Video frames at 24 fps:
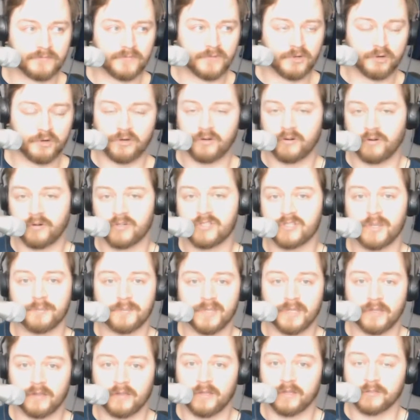or
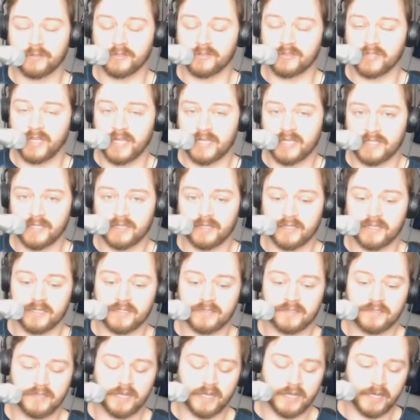something along those lines at
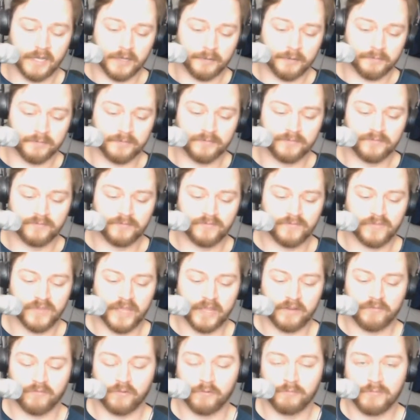least.
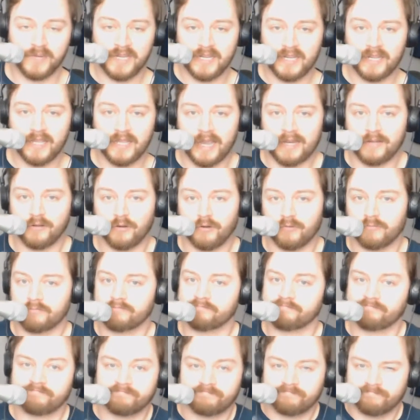Like for me, I don't
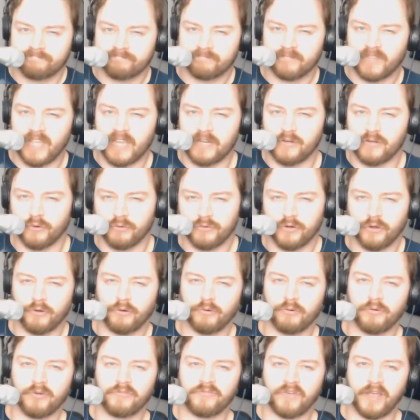
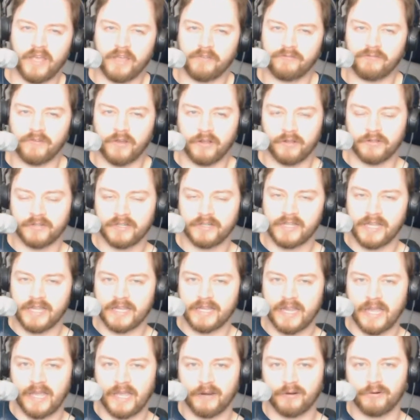know if I fall into
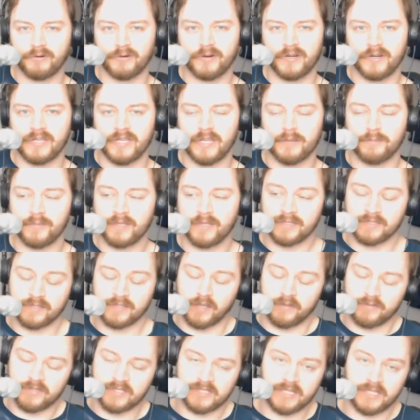that category yet, because
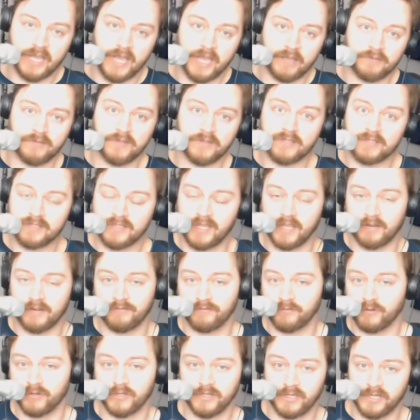obviously I haven't set
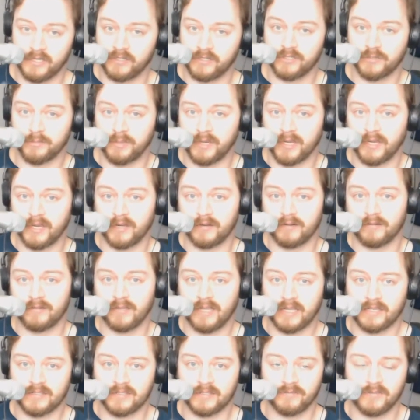foot in Japan
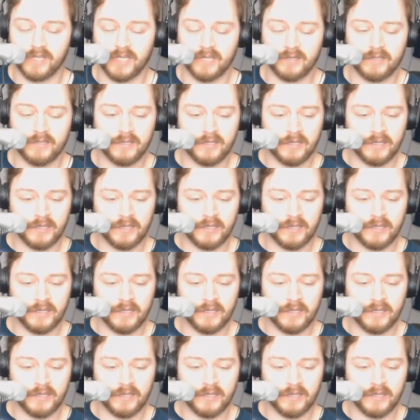as of yet.